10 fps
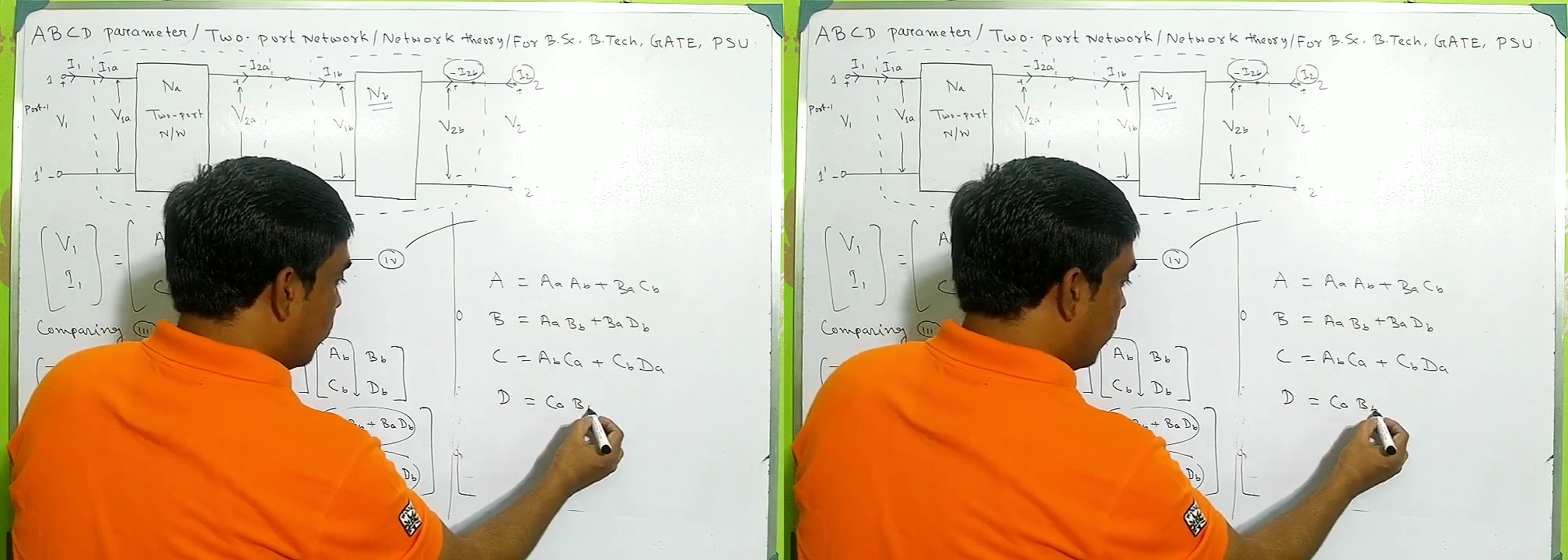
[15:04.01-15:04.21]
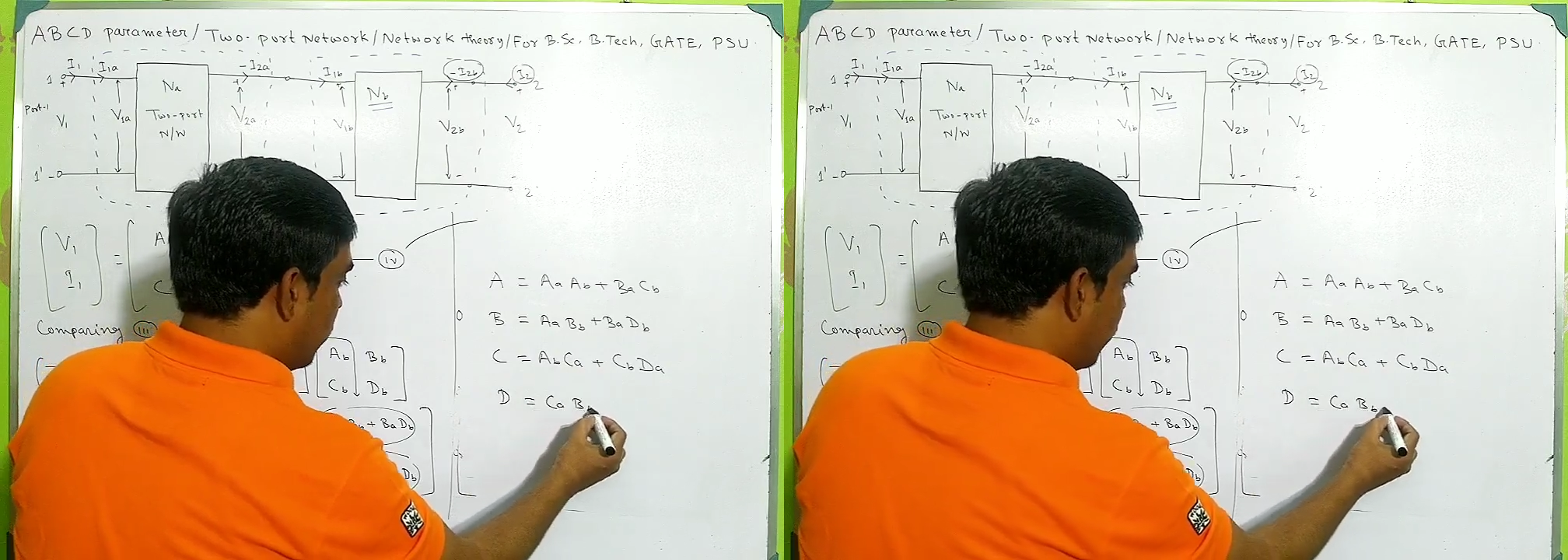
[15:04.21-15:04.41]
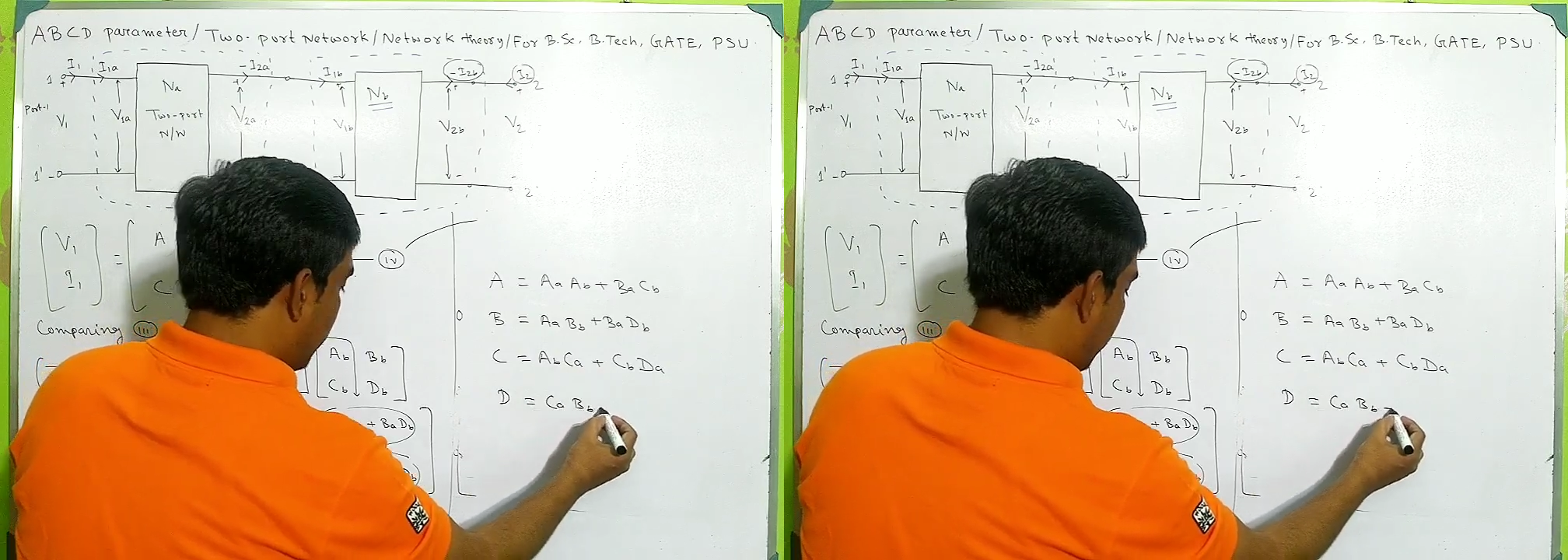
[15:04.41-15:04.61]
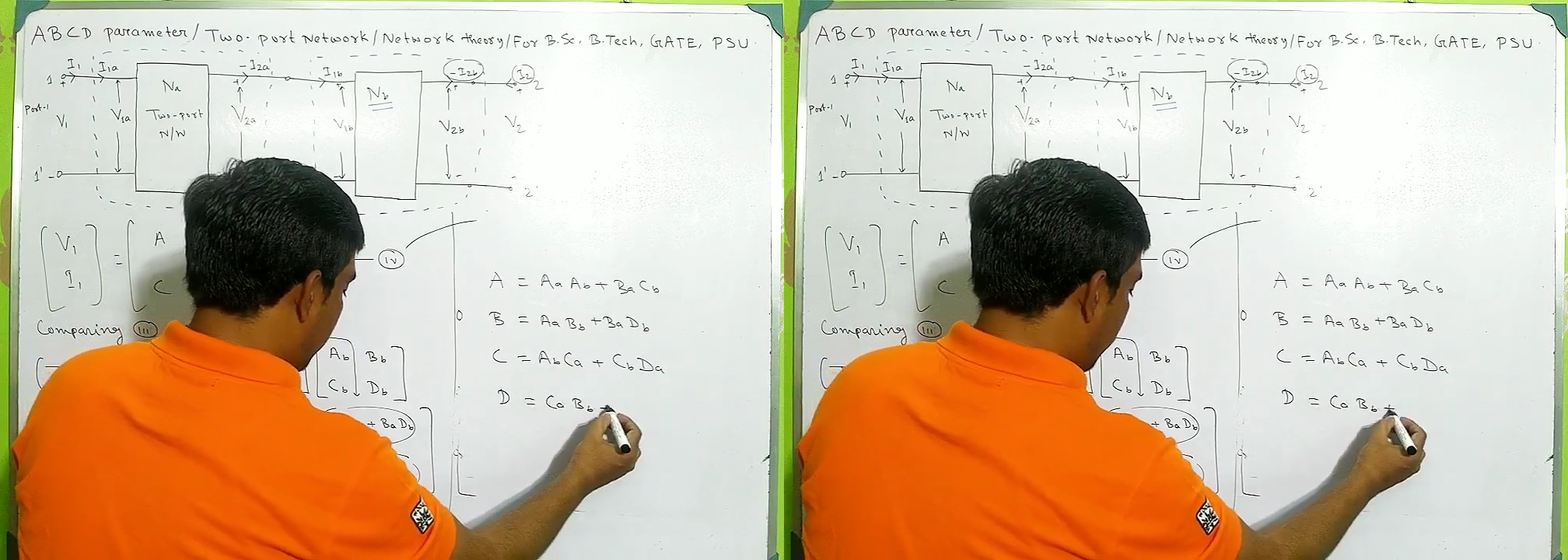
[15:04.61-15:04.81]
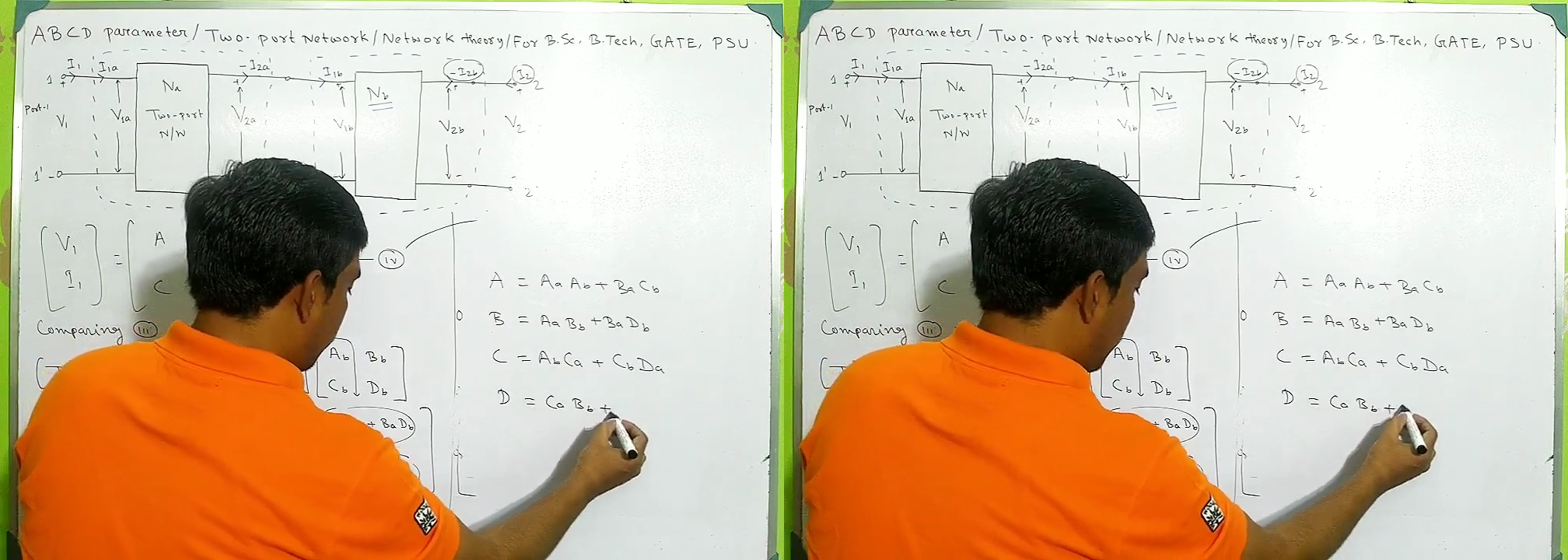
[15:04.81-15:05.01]
BB
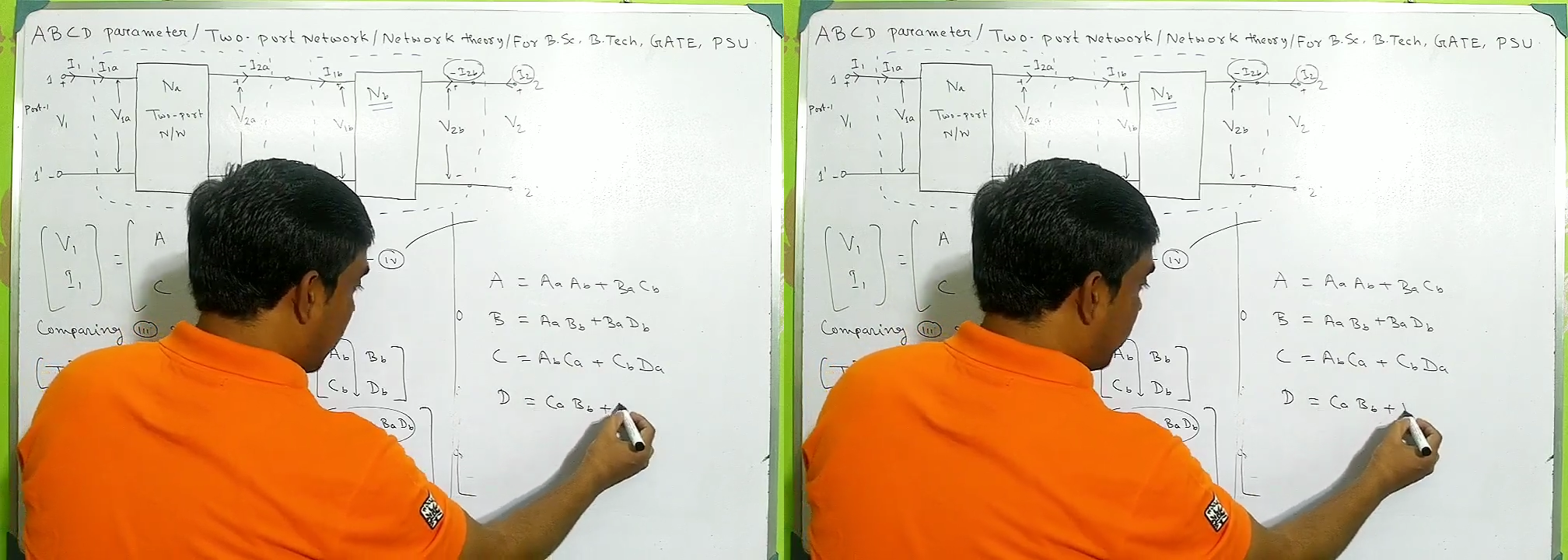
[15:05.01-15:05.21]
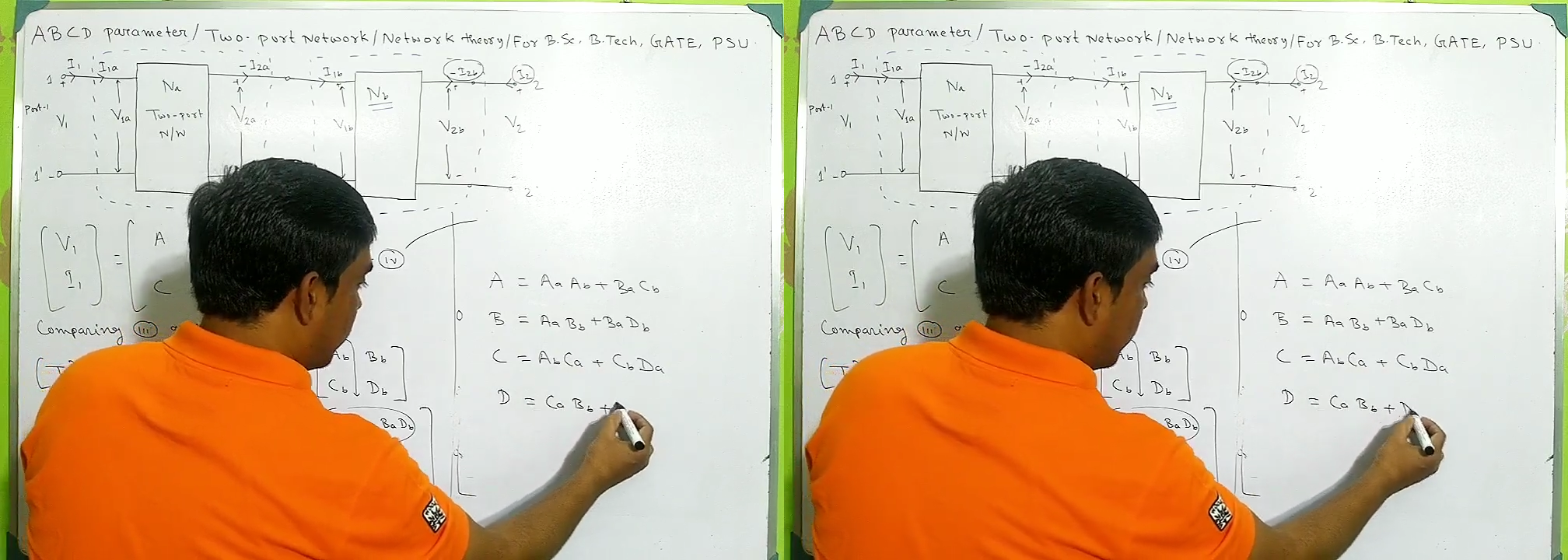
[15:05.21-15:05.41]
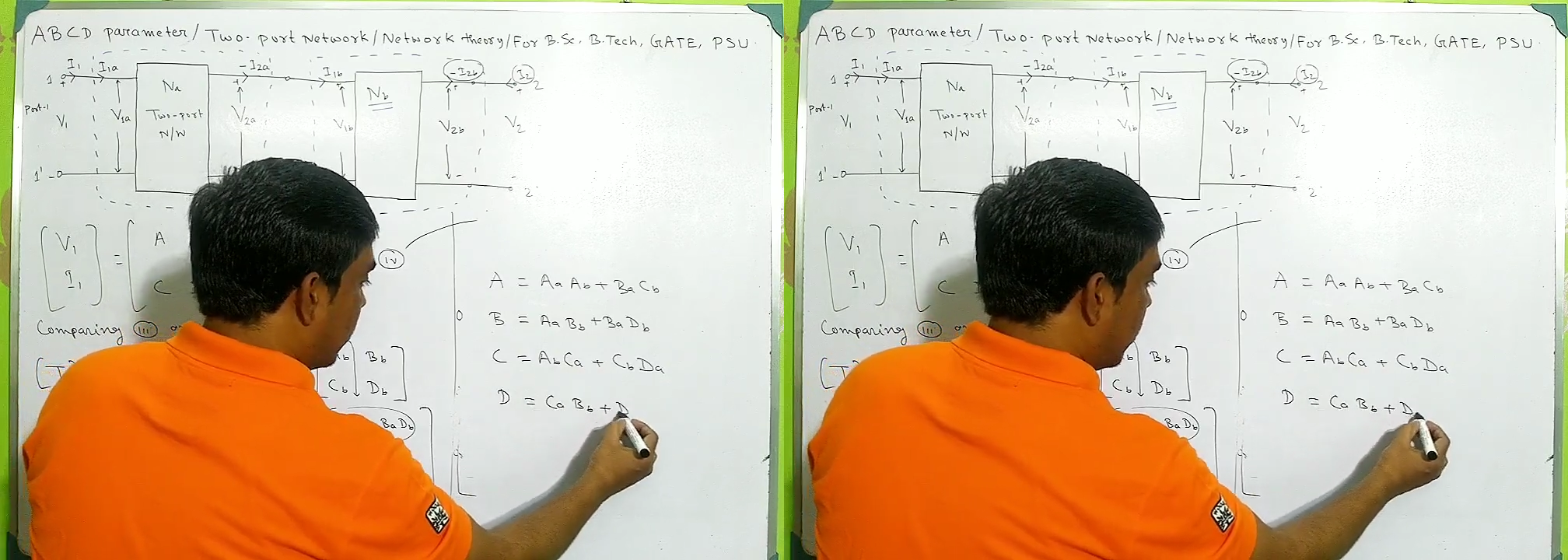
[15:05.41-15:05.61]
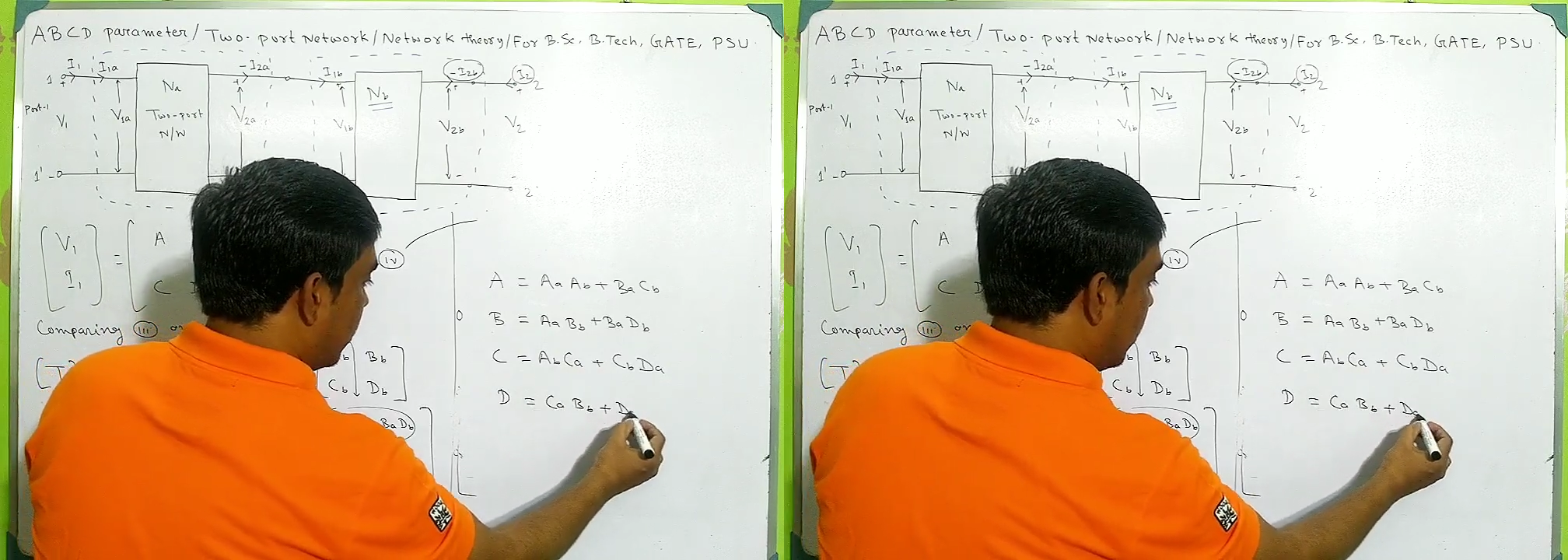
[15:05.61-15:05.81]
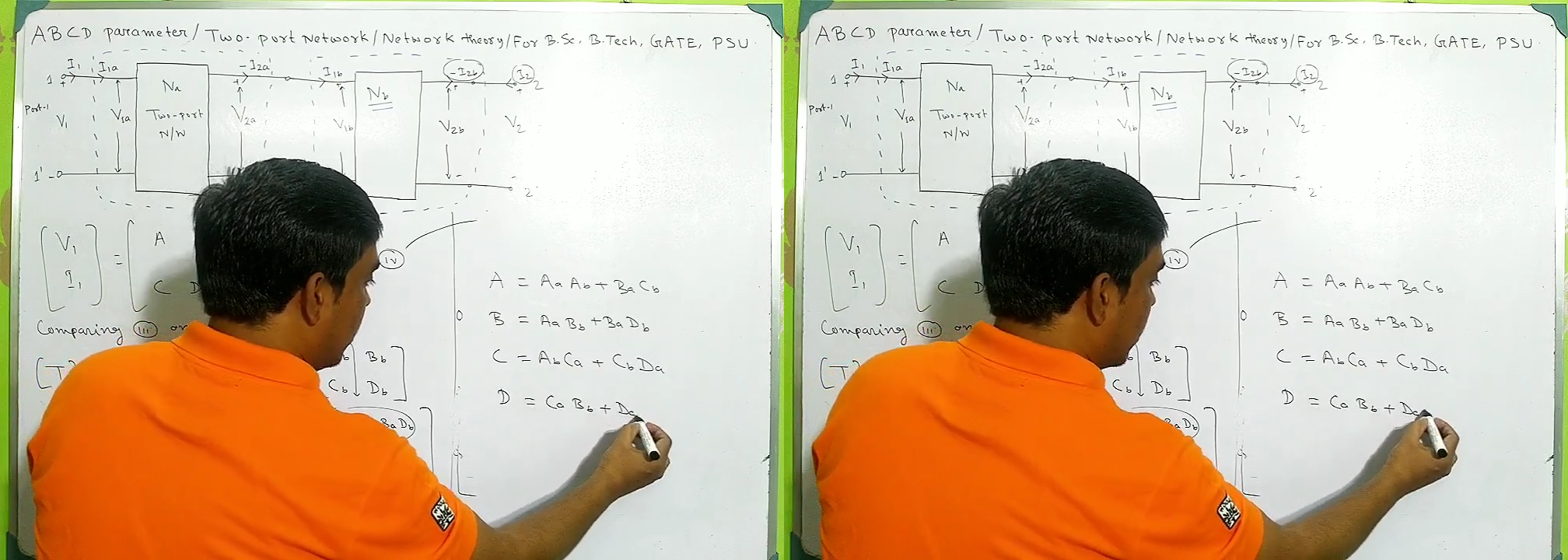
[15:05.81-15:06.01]
plus
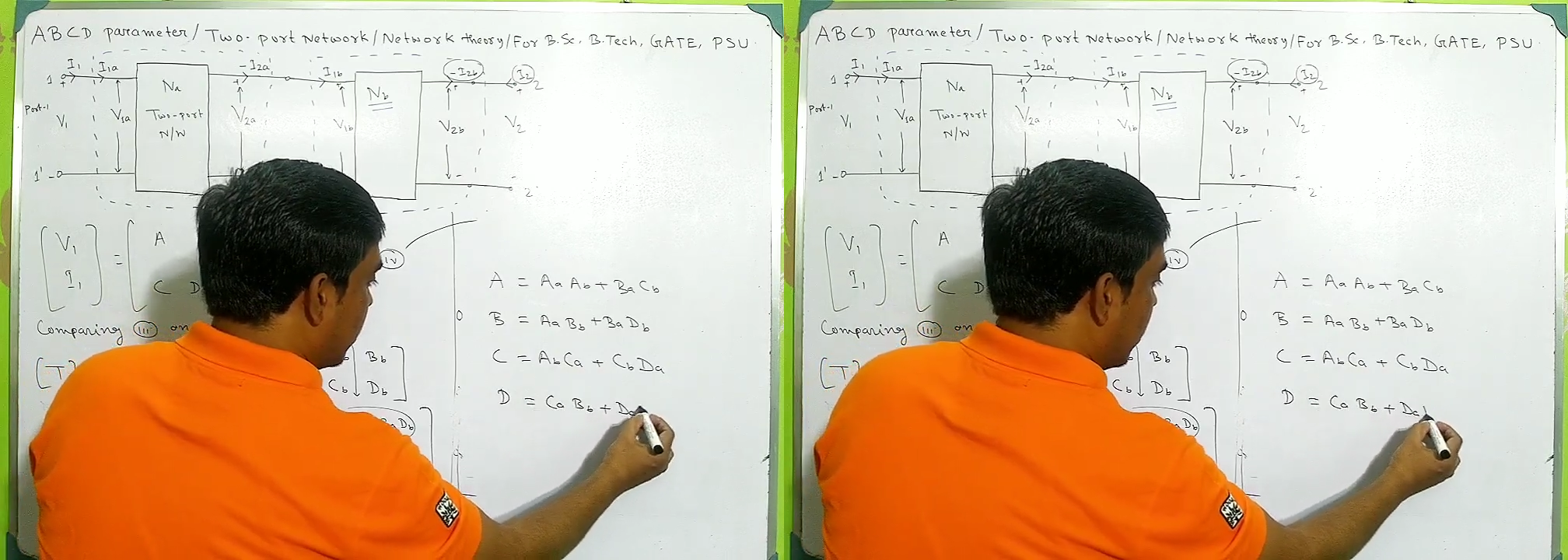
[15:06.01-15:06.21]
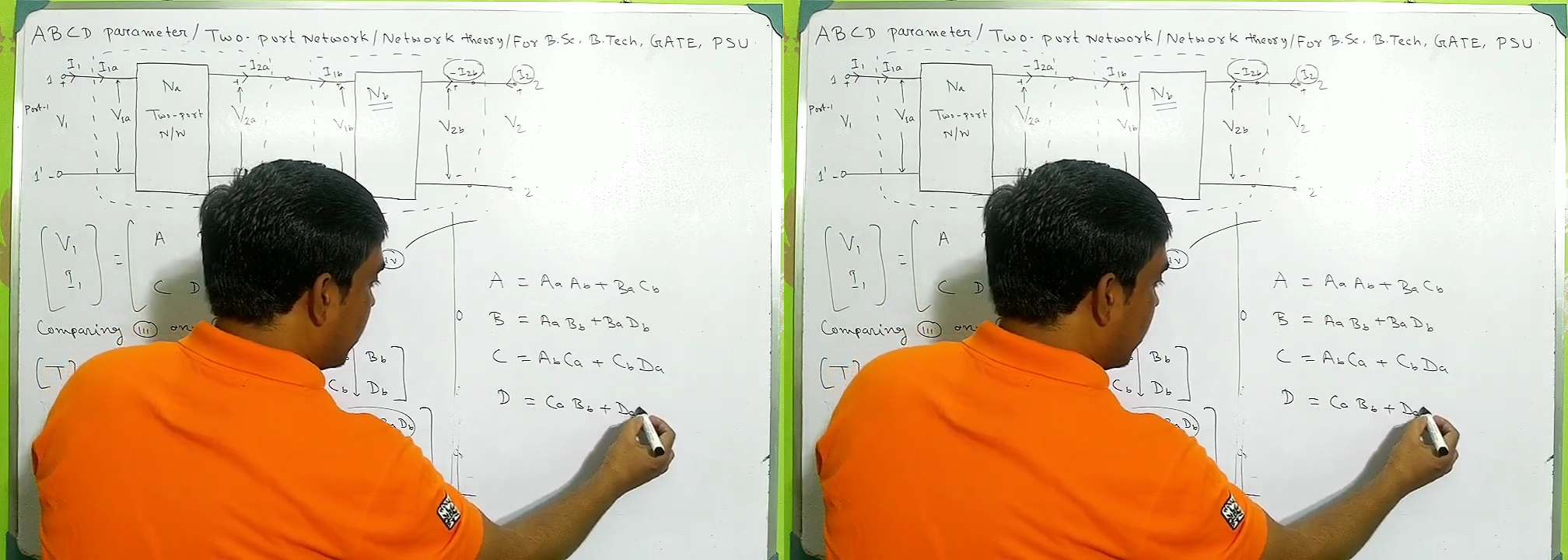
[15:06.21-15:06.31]
DA